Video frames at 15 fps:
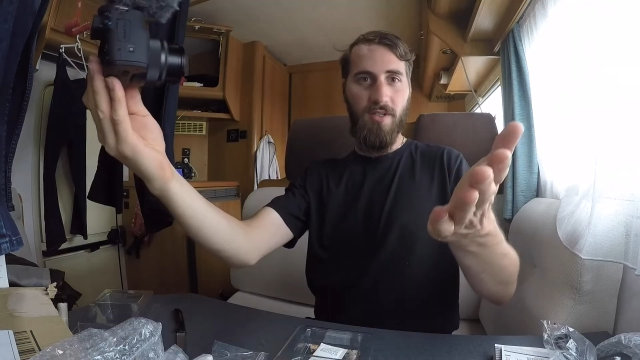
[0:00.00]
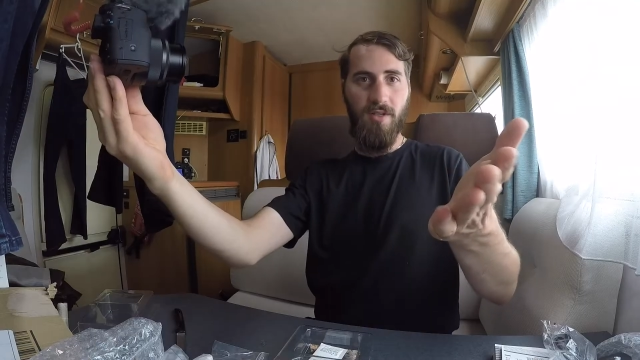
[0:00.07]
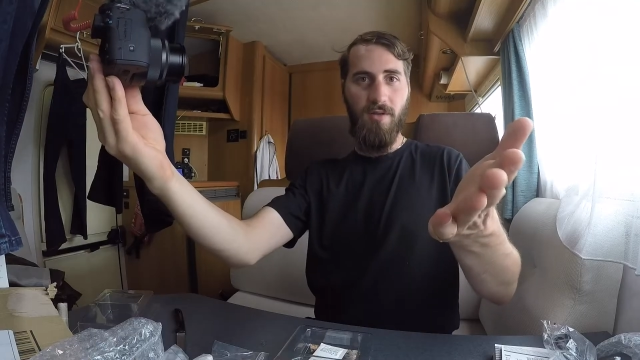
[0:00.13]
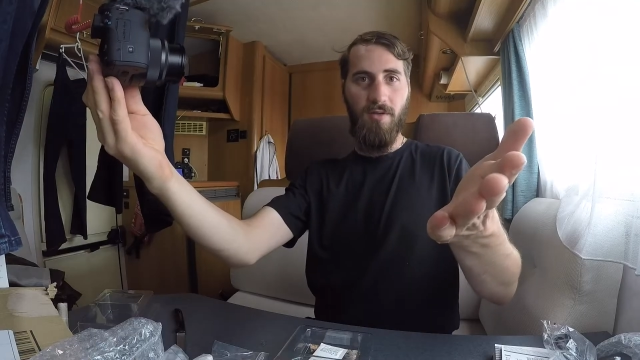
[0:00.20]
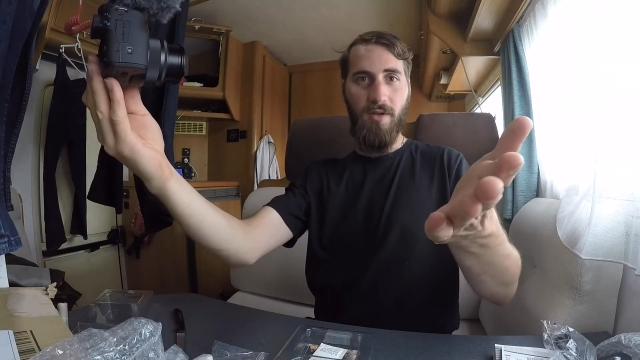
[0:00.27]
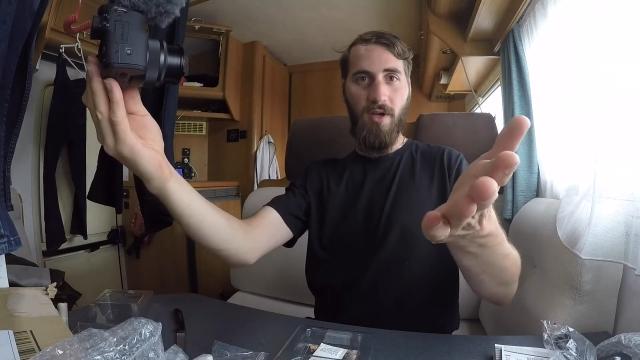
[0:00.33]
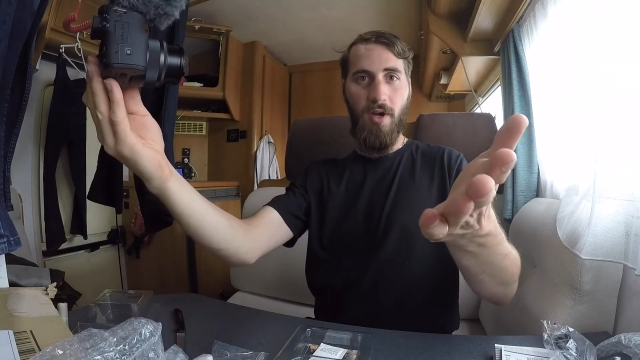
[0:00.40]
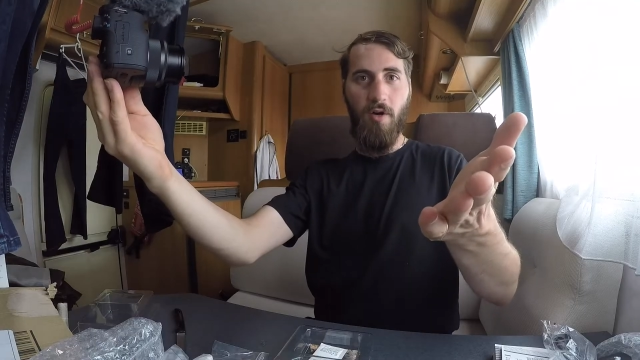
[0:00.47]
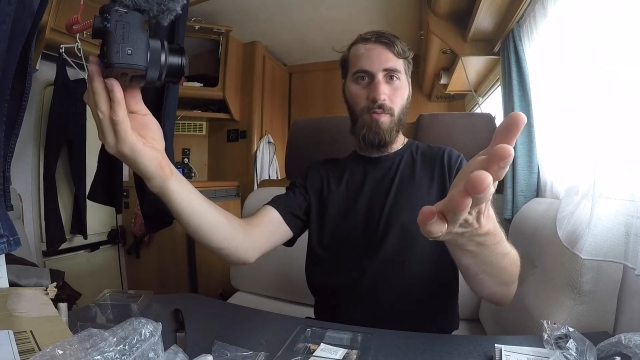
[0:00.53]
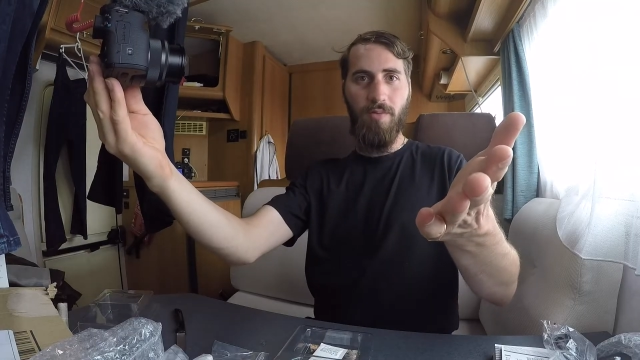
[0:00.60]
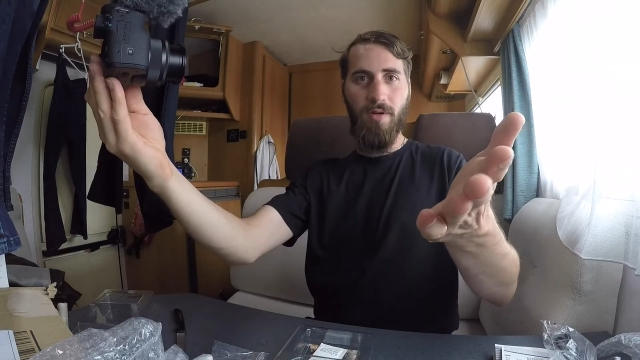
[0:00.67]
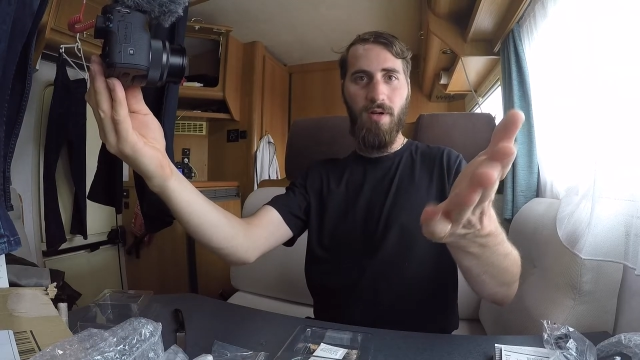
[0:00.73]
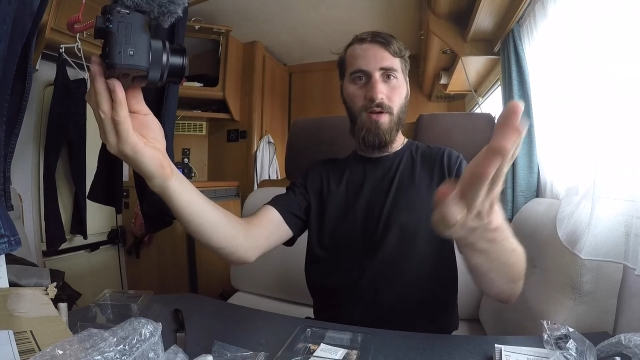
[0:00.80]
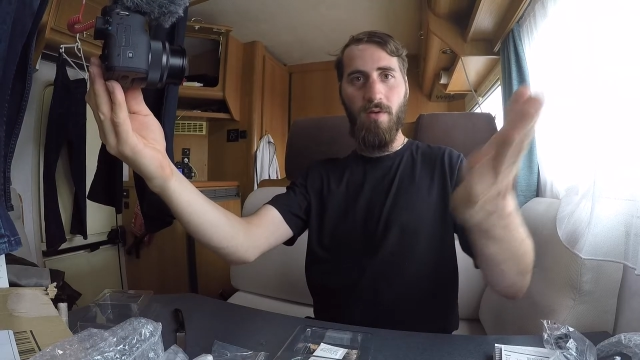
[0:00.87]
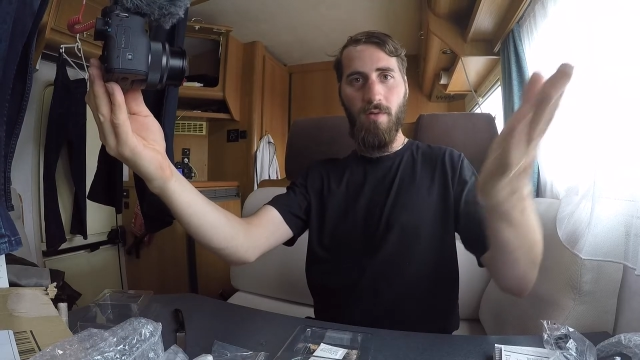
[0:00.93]
to the
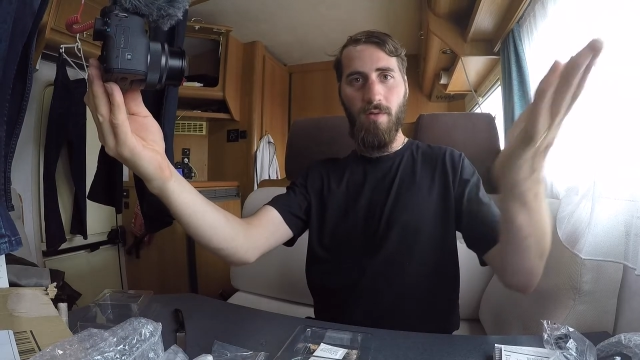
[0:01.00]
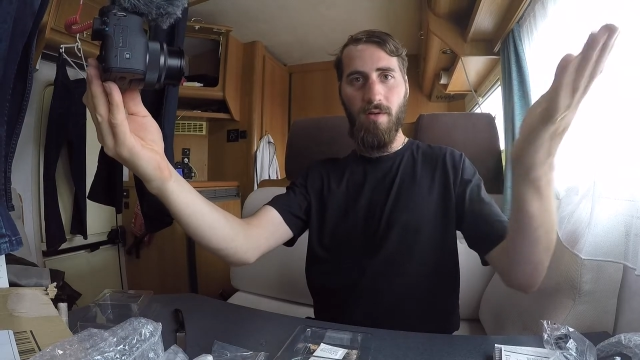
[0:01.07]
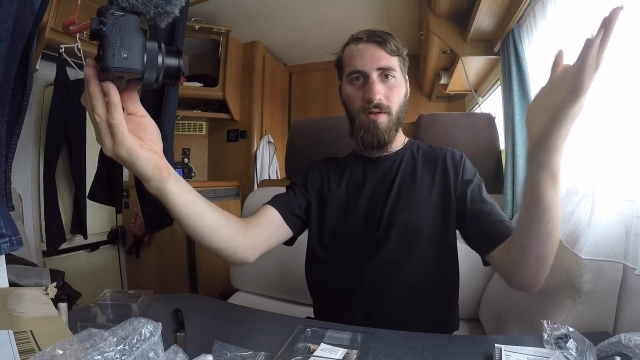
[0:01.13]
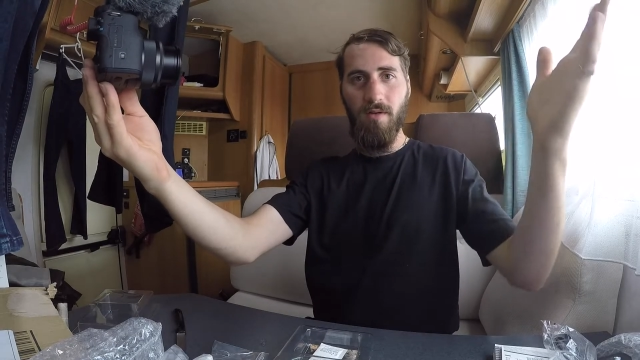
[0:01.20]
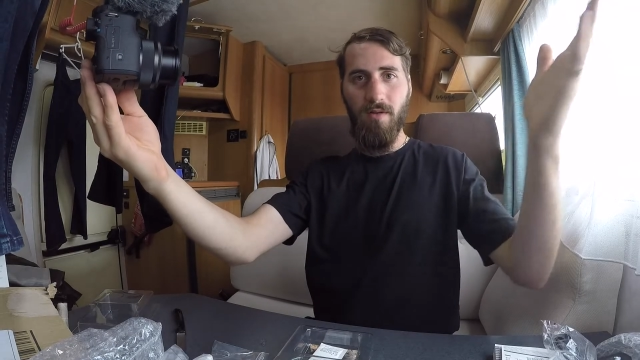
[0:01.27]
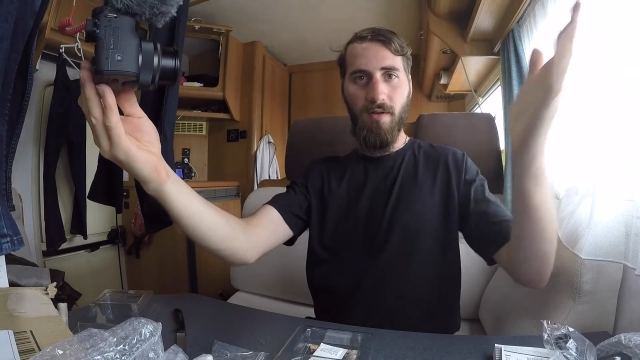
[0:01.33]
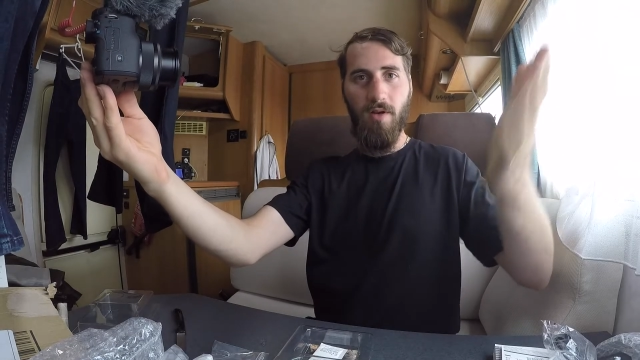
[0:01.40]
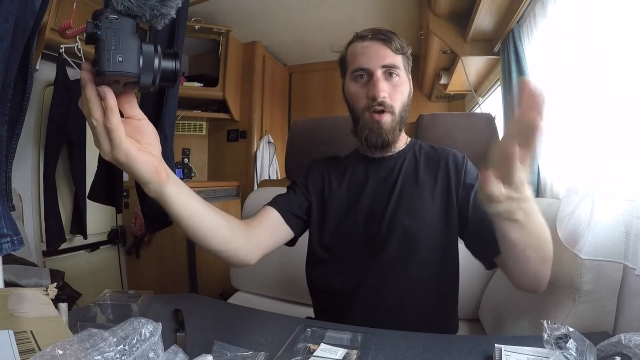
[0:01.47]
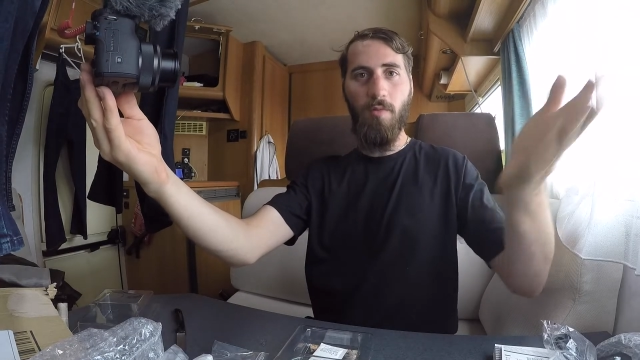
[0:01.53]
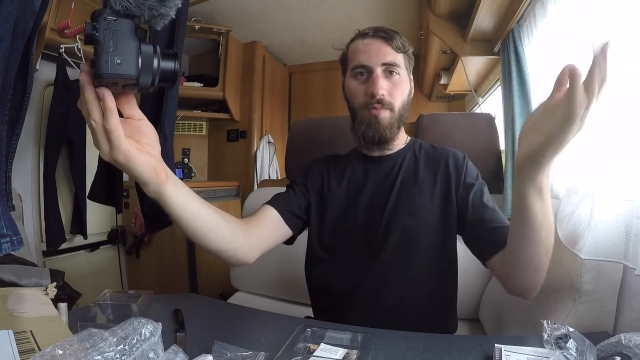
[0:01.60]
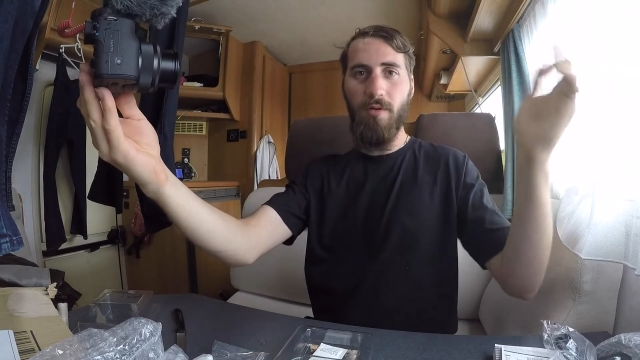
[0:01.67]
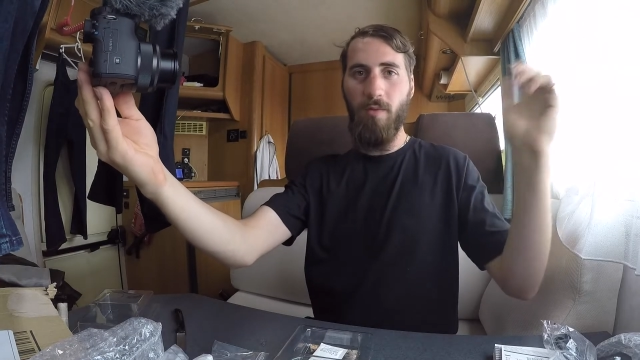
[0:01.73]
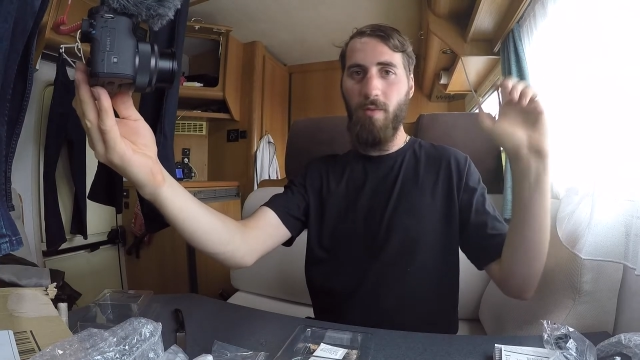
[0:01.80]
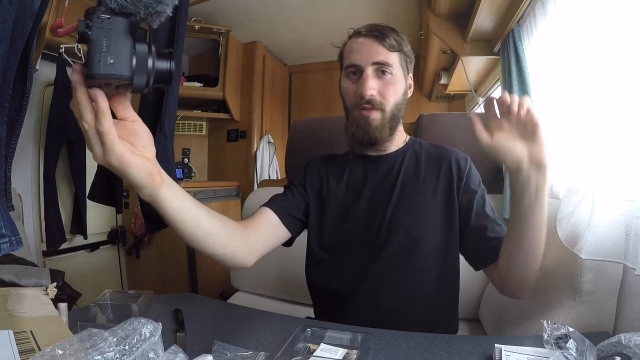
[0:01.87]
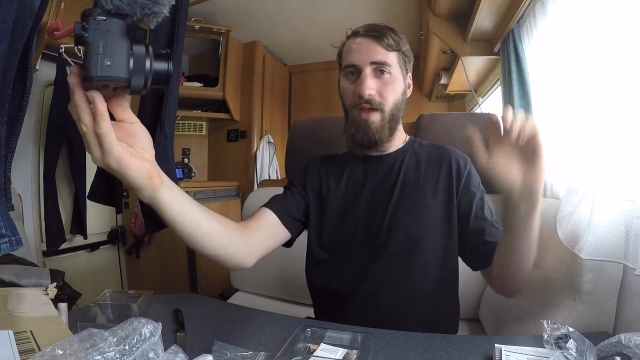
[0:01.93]
GoPro
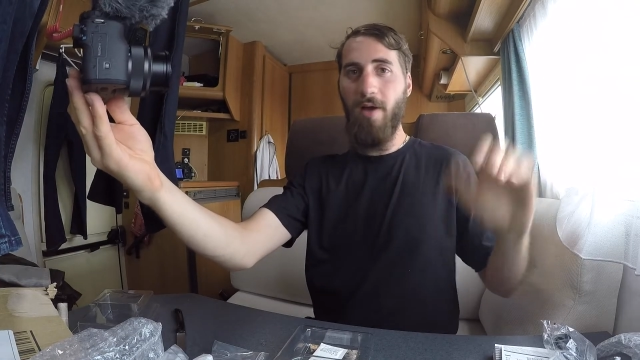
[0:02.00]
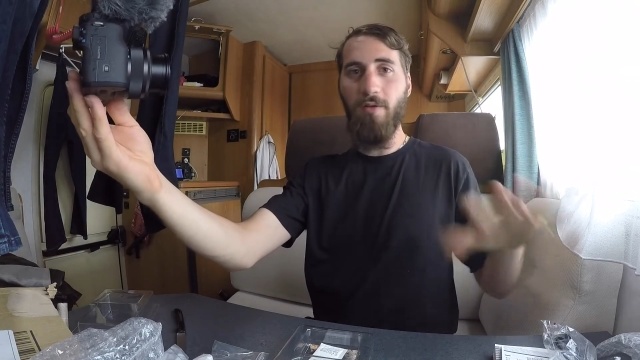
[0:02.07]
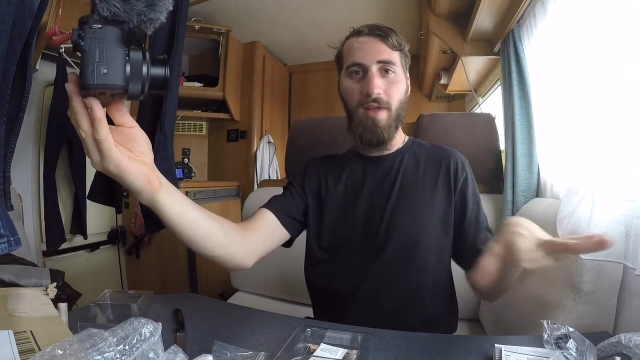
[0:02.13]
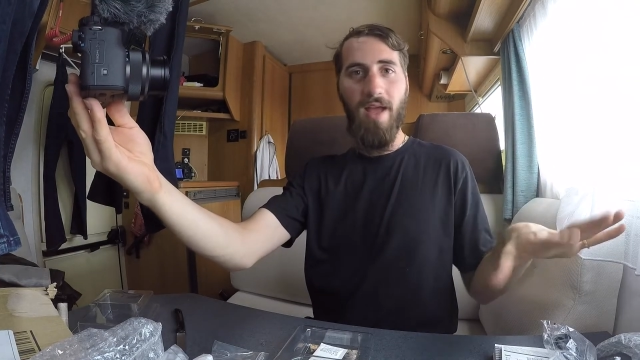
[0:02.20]
without